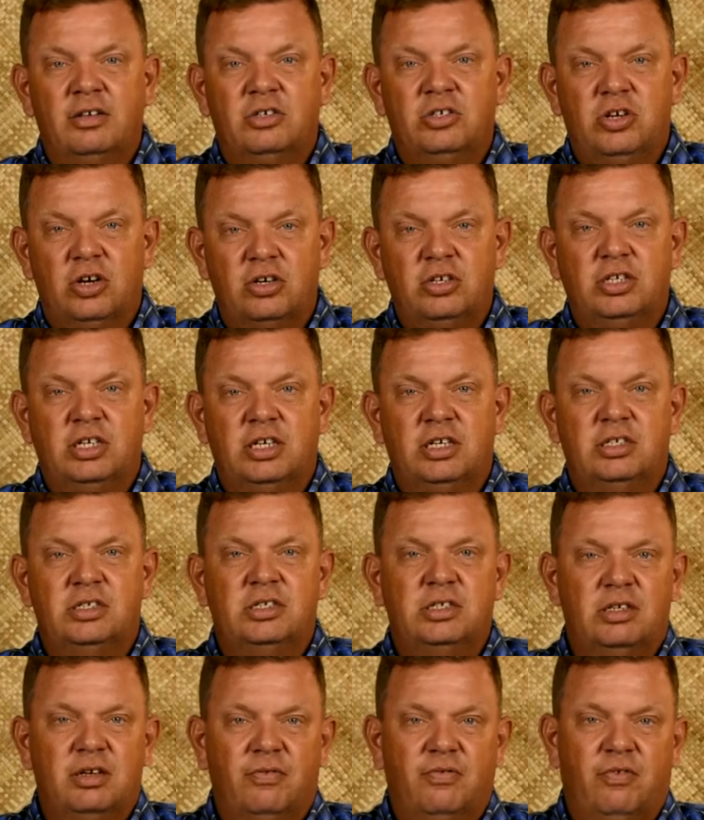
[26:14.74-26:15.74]

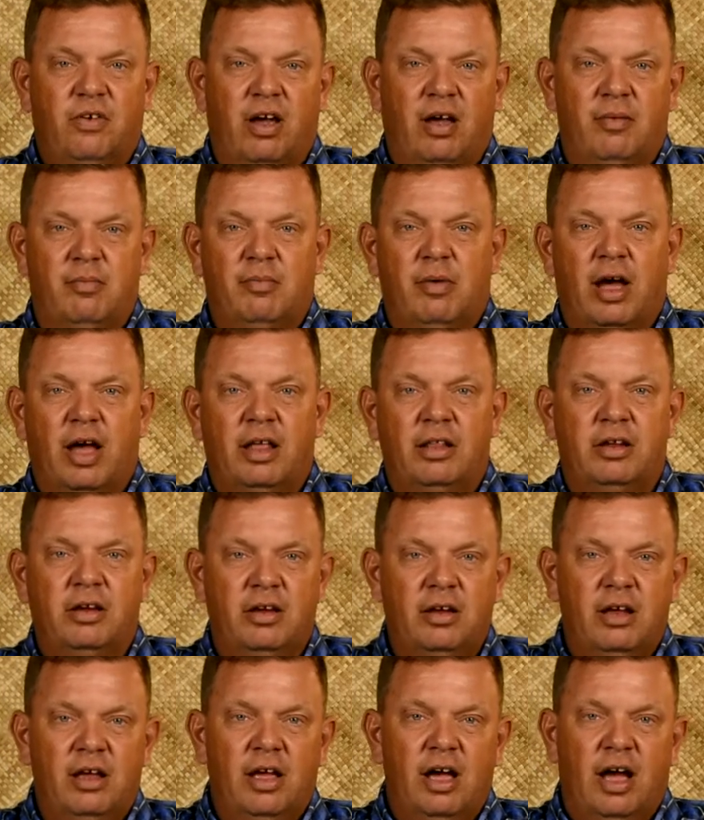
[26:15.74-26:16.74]
churches from
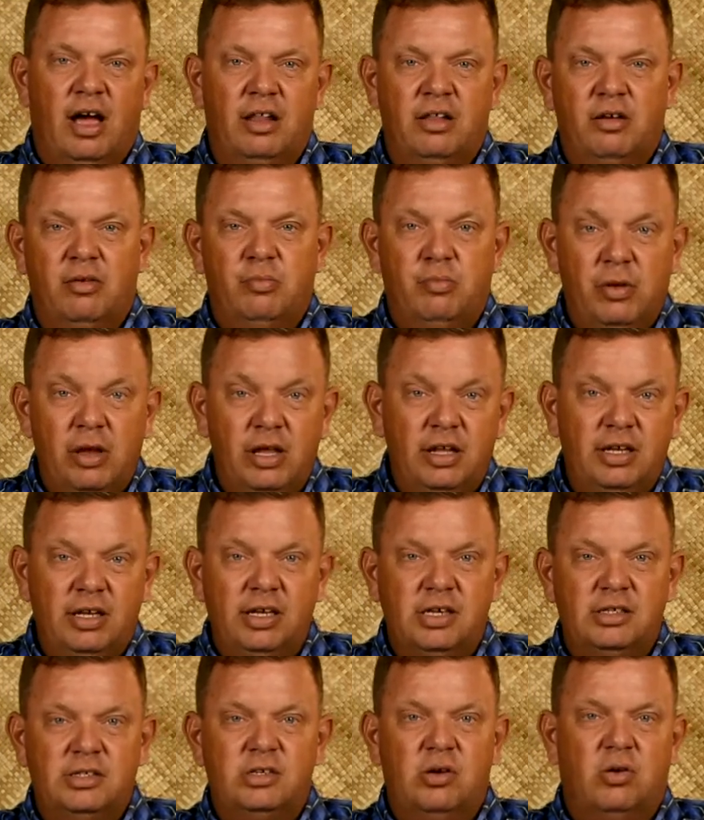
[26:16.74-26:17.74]
other
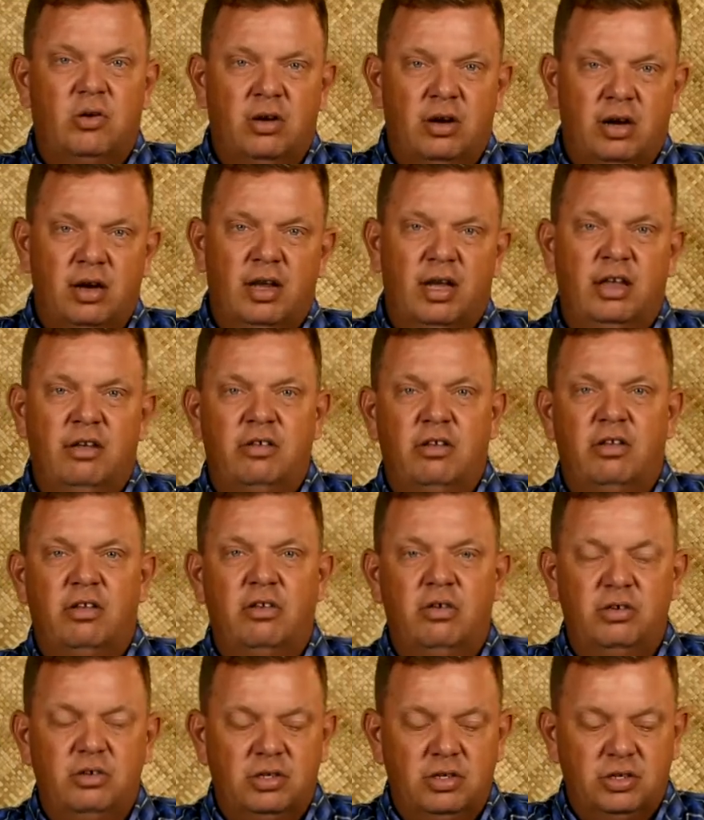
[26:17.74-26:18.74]
buildings or
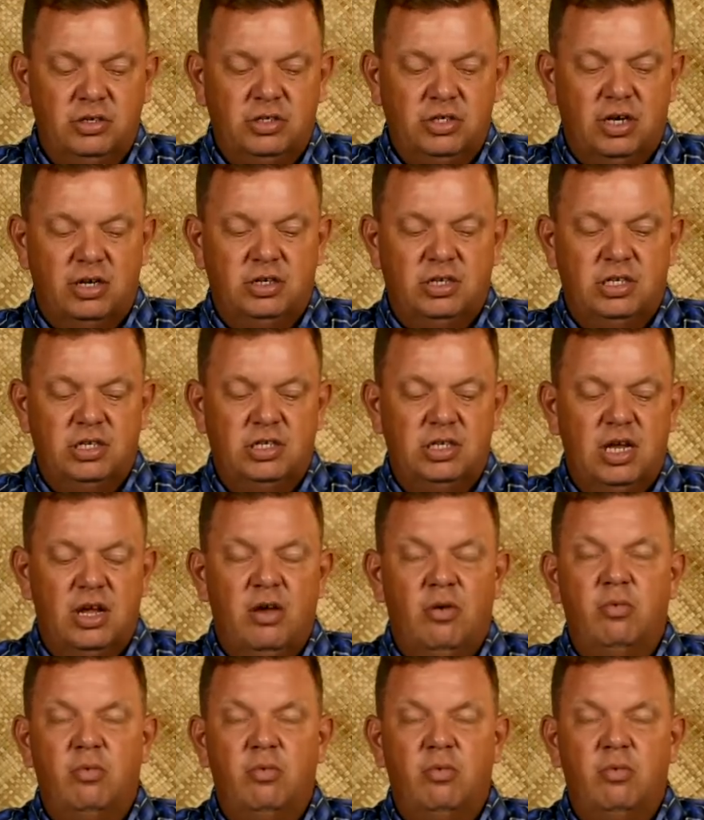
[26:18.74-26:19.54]
institutional churches.